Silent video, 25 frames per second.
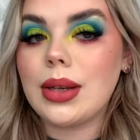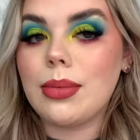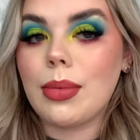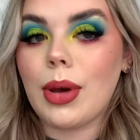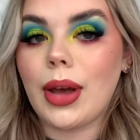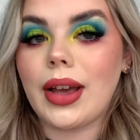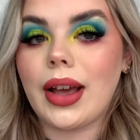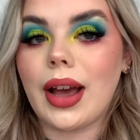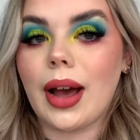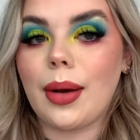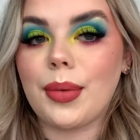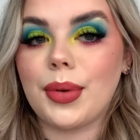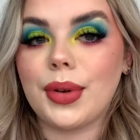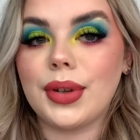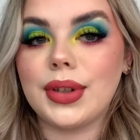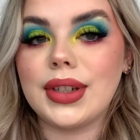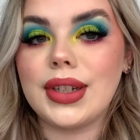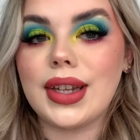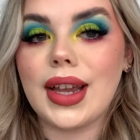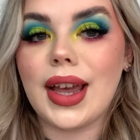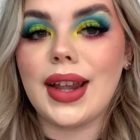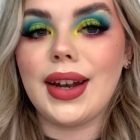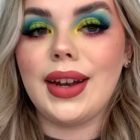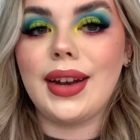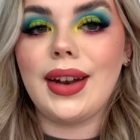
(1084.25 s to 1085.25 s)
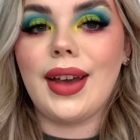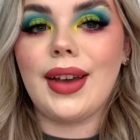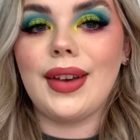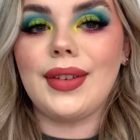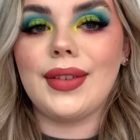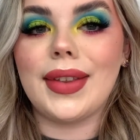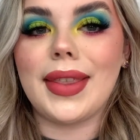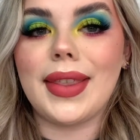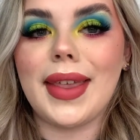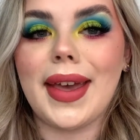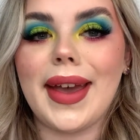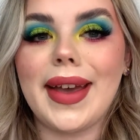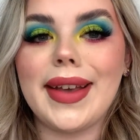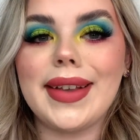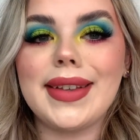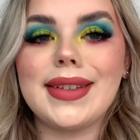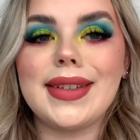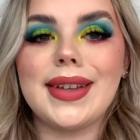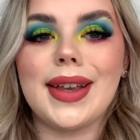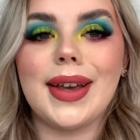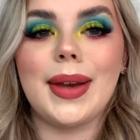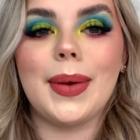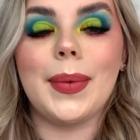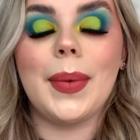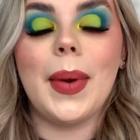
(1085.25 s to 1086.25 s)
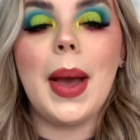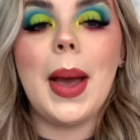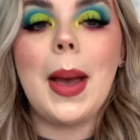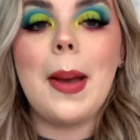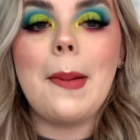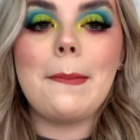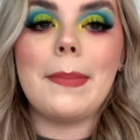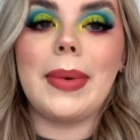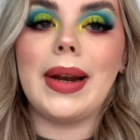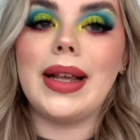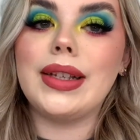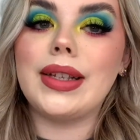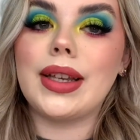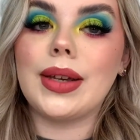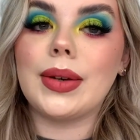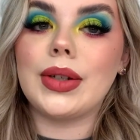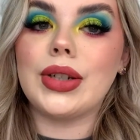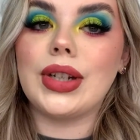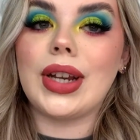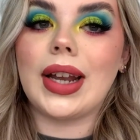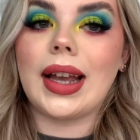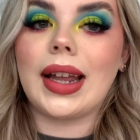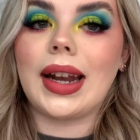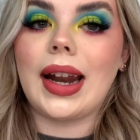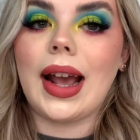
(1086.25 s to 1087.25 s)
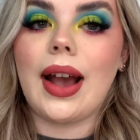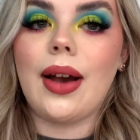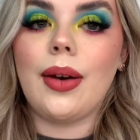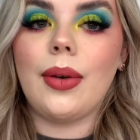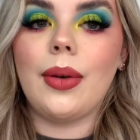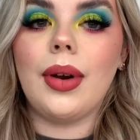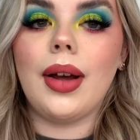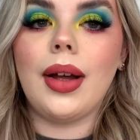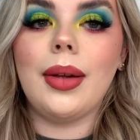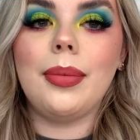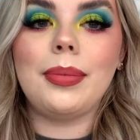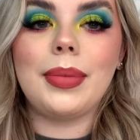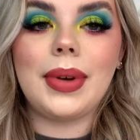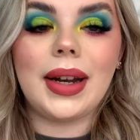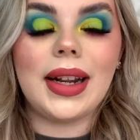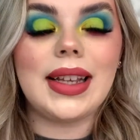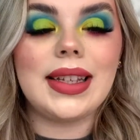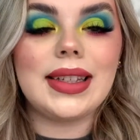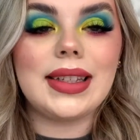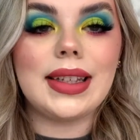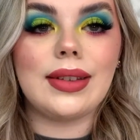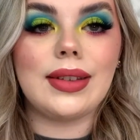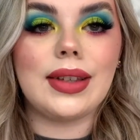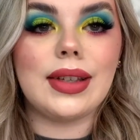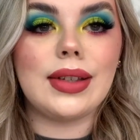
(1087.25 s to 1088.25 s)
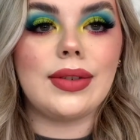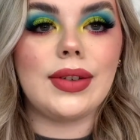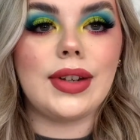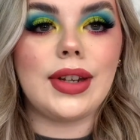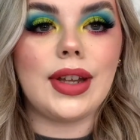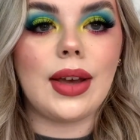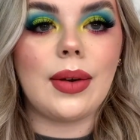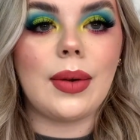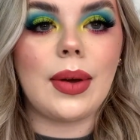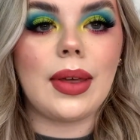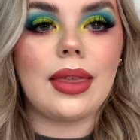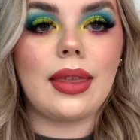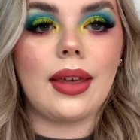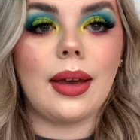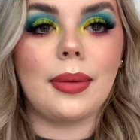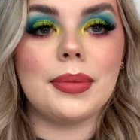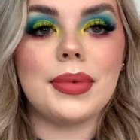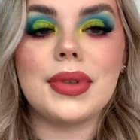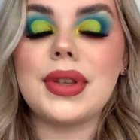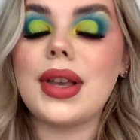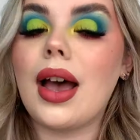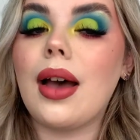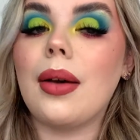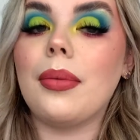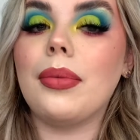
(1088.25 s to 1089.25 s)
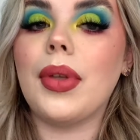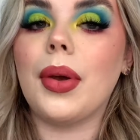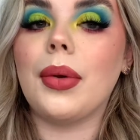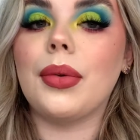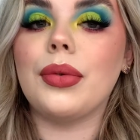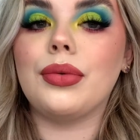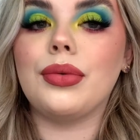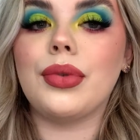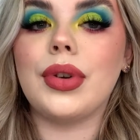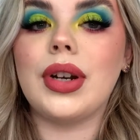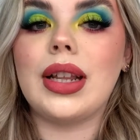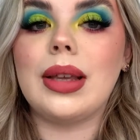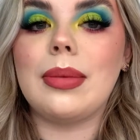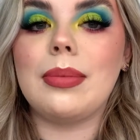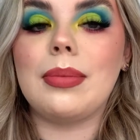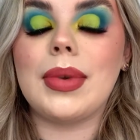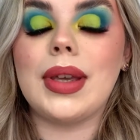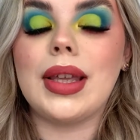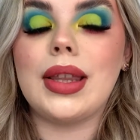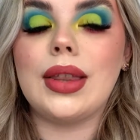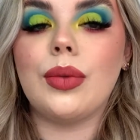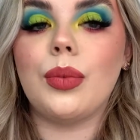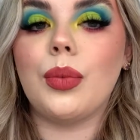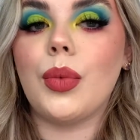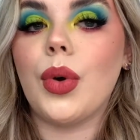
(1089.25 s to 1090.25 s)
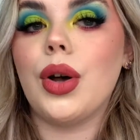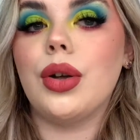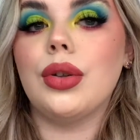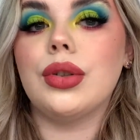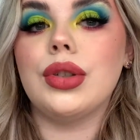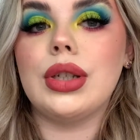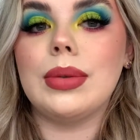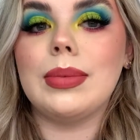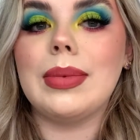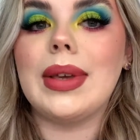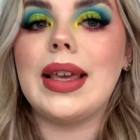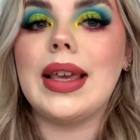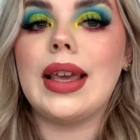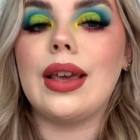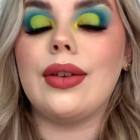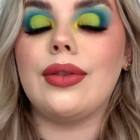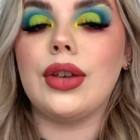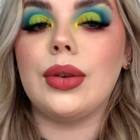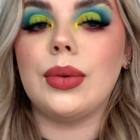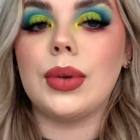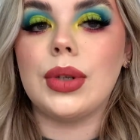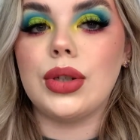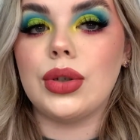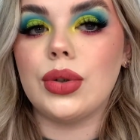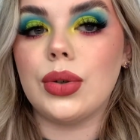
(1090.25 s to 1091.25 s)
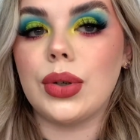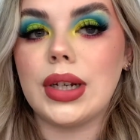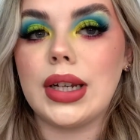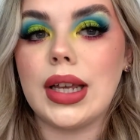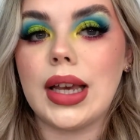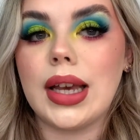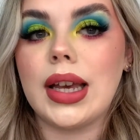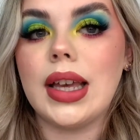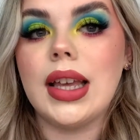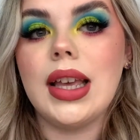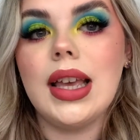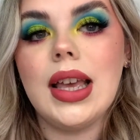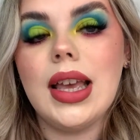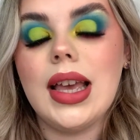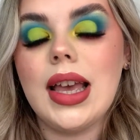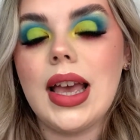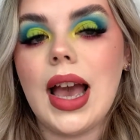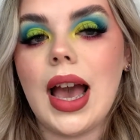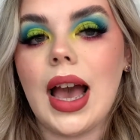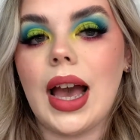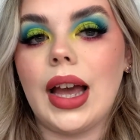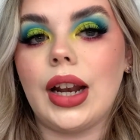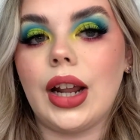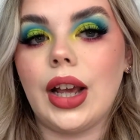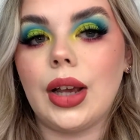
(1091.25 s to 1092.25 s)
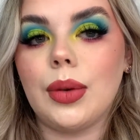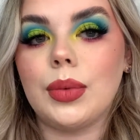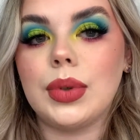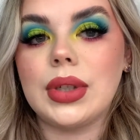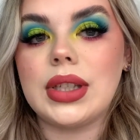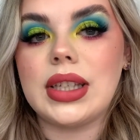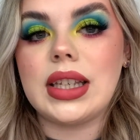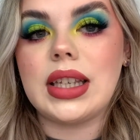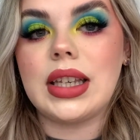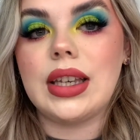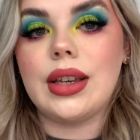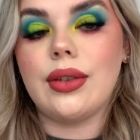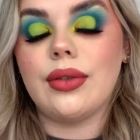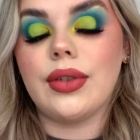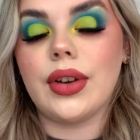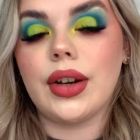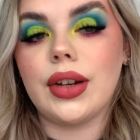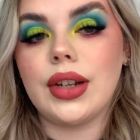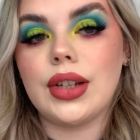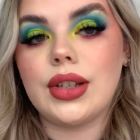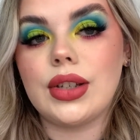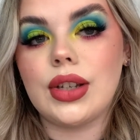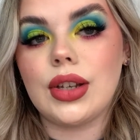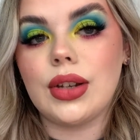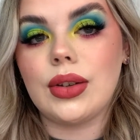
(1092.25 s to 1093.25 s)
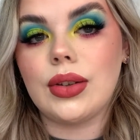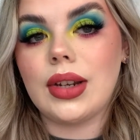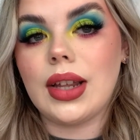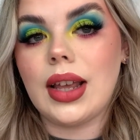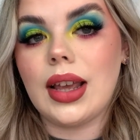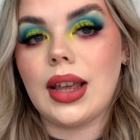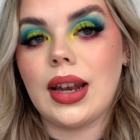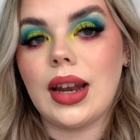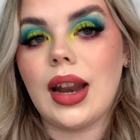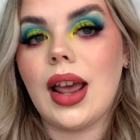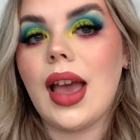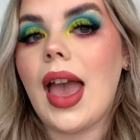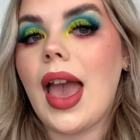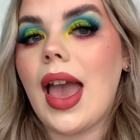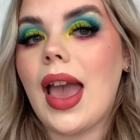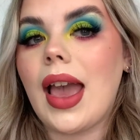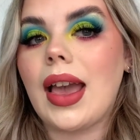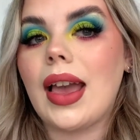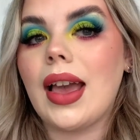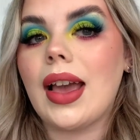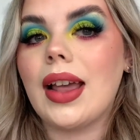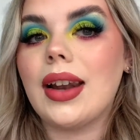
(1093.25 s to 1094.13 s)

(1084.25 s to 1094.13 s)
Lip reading: makeup content over there, so please go and check it out. Please give this video a thumbs up, that would really mean the world to me if you enjoyed it, and I will see you very soon in